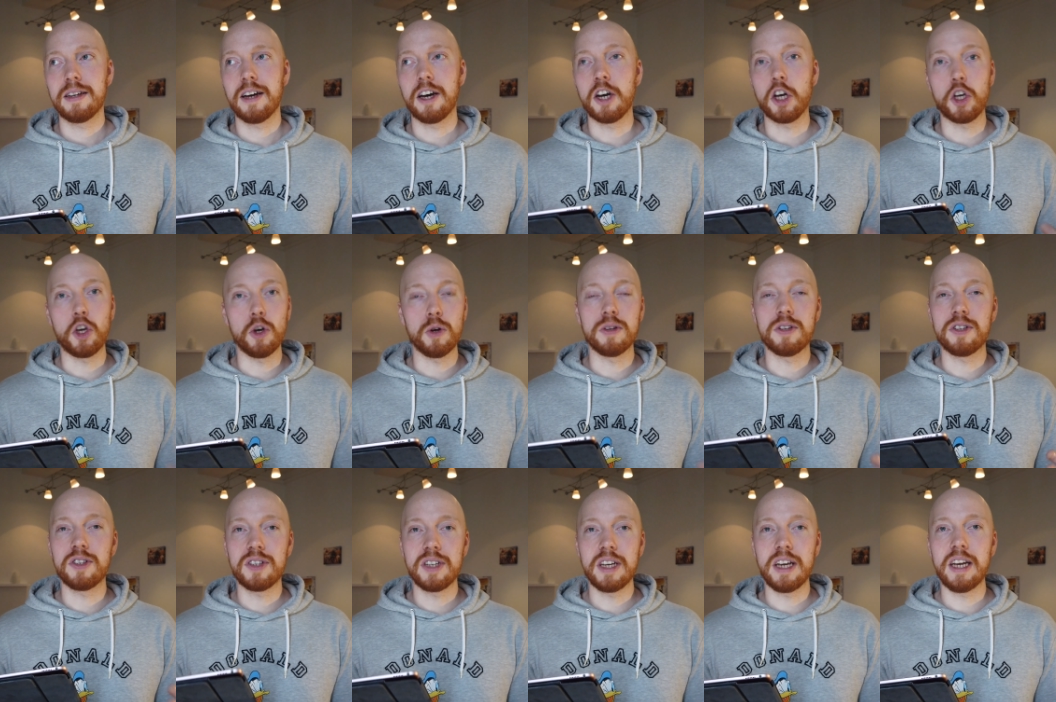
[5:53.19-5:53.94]
a
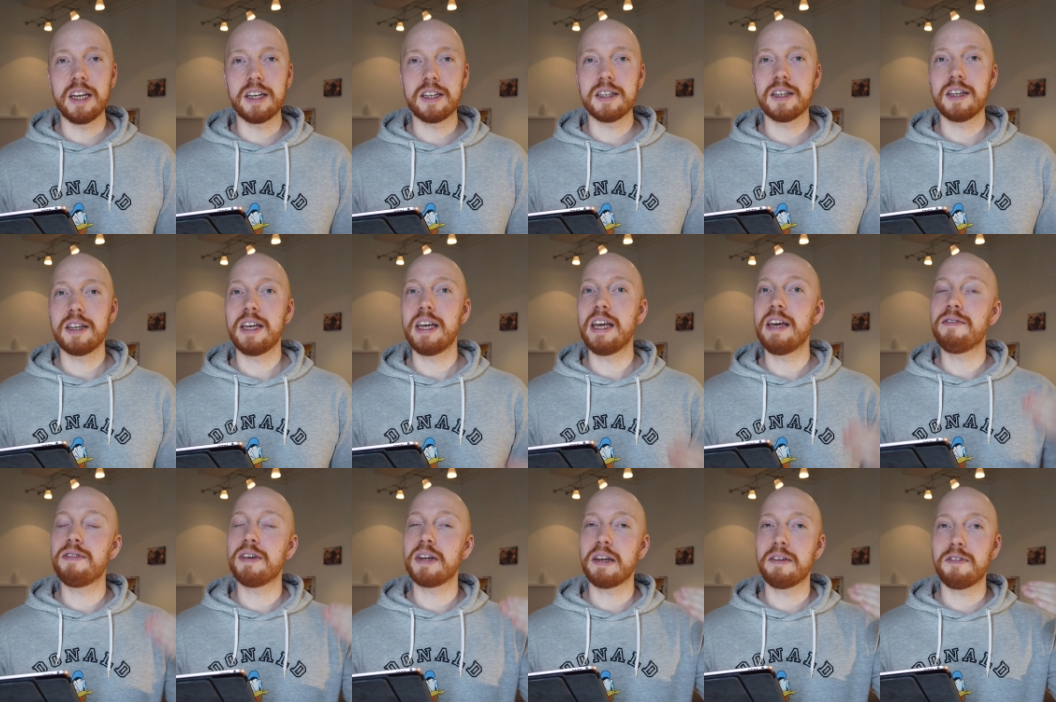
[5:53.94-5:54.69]
good seat
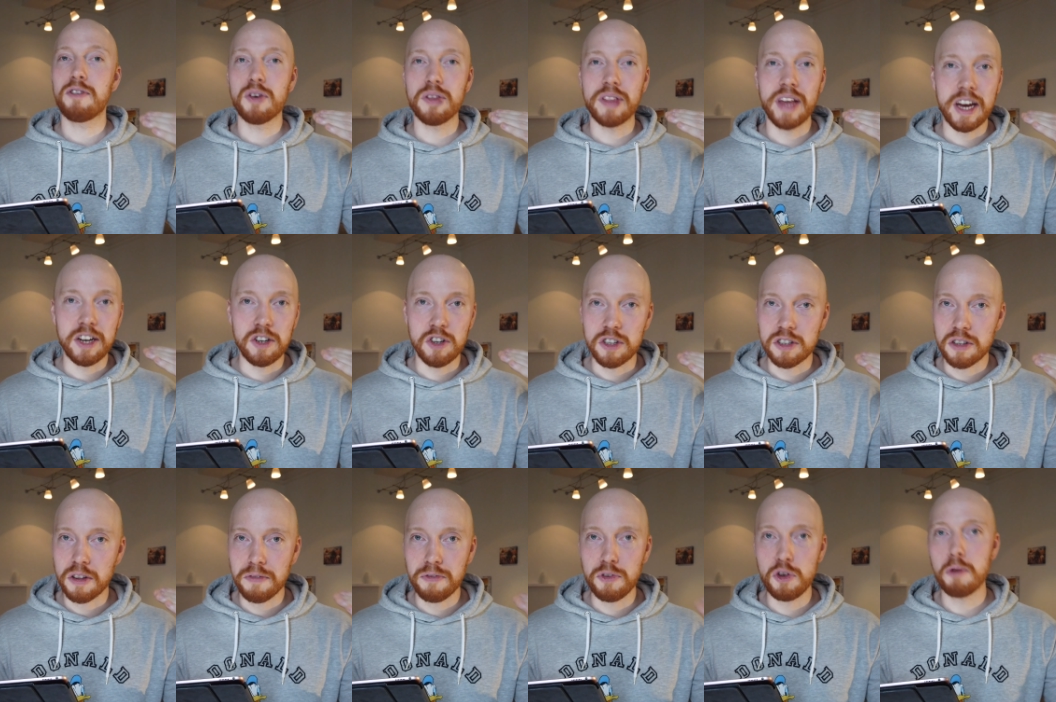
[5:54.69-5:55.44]
even if you're there
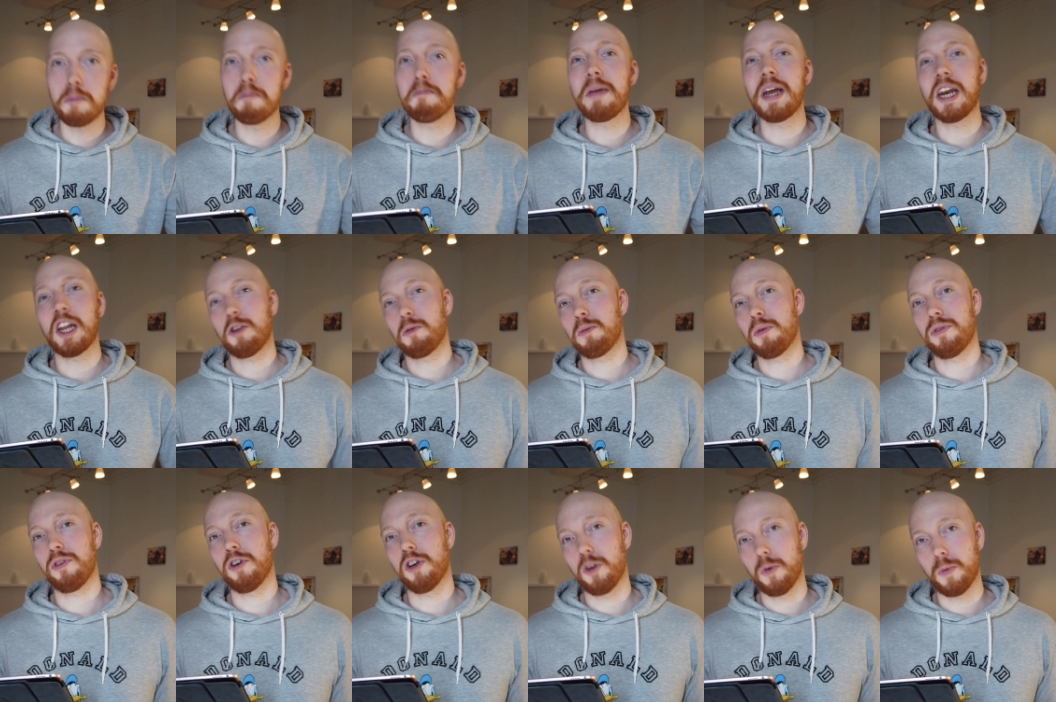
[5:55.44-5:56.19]
just a few minutes
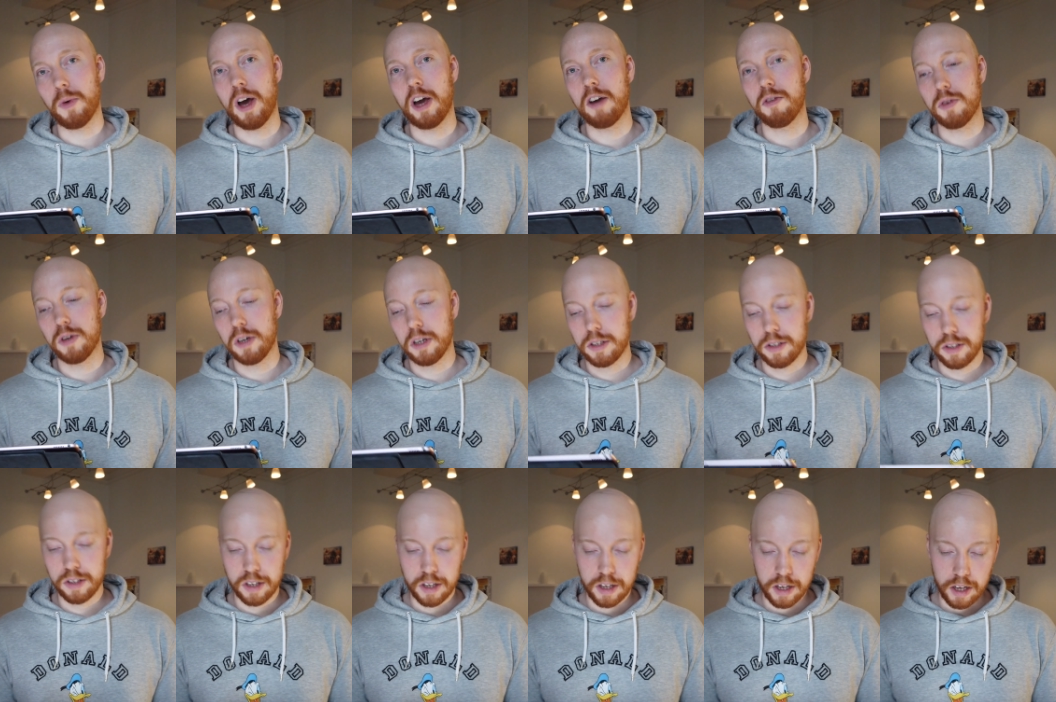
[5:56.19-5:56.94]
before the
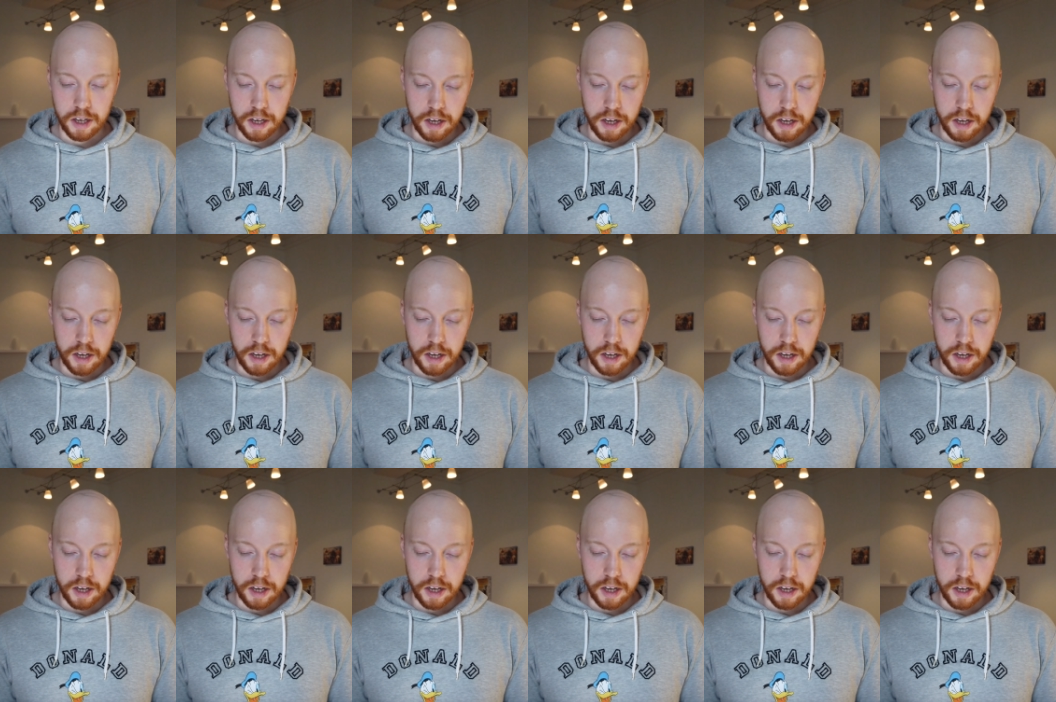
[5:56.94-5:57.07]
fireworks.